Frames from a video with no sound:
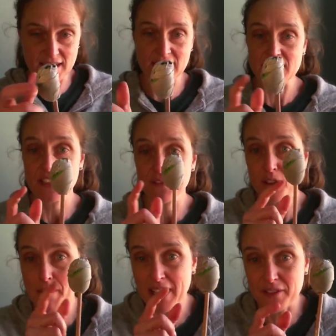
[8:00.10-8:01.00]
and different
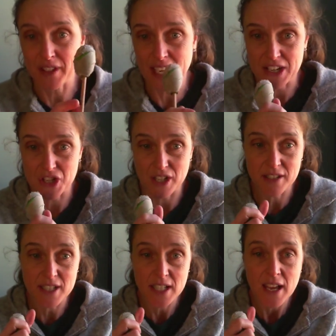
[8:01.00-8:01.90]

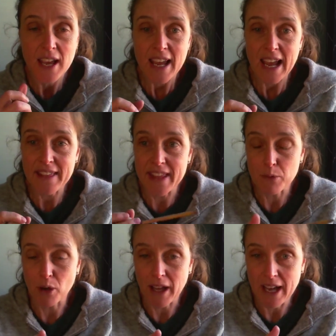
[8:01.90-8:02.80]
modifications, and they
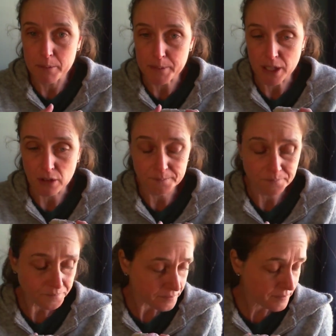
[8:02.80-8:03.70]
will help you.
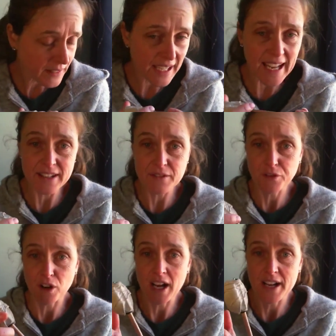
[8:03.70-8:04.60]
And
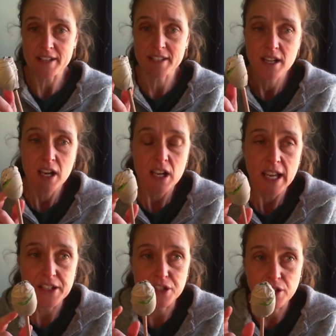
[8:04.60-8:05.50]
for us,
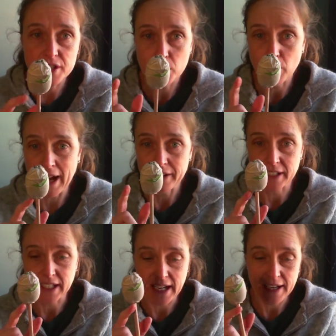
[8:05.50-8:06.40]
it took us a while to
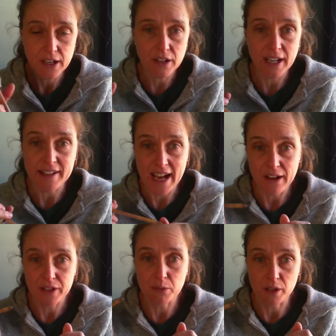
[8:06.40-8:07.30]
get here, and now
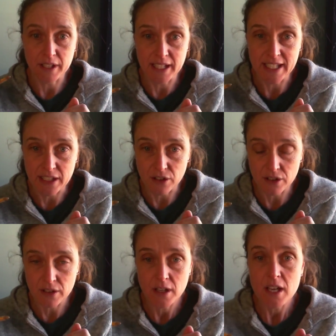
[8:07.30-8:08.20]
that we're here,
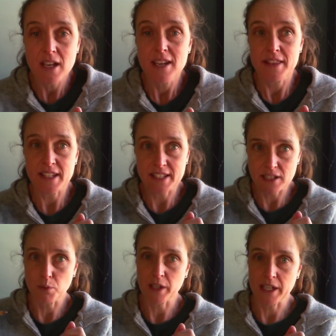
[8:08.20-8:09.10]
this is
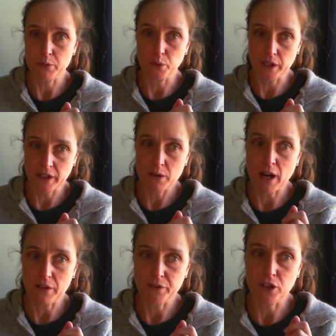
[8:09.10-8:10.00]
working really well
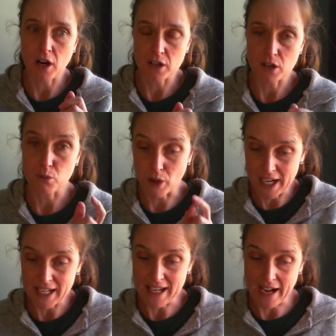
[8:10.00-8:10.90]
for Carter
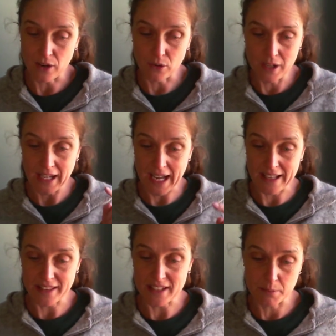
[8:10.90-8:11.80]
right now at
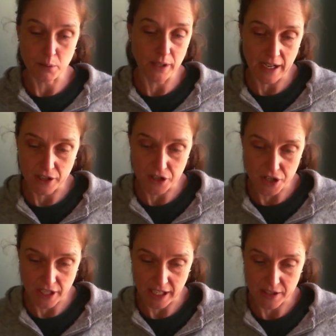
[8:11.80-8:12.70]
this point on our
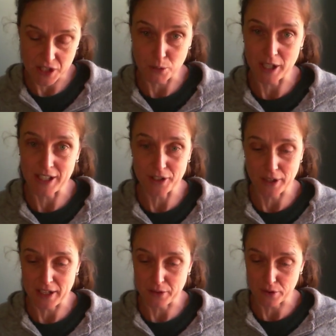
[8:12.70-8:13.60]
journey. So we're in a
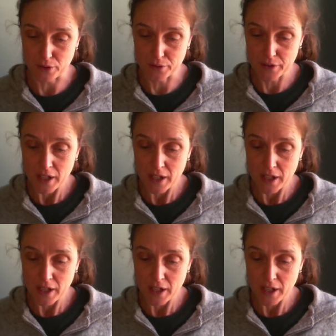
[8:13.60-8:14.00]
great groove.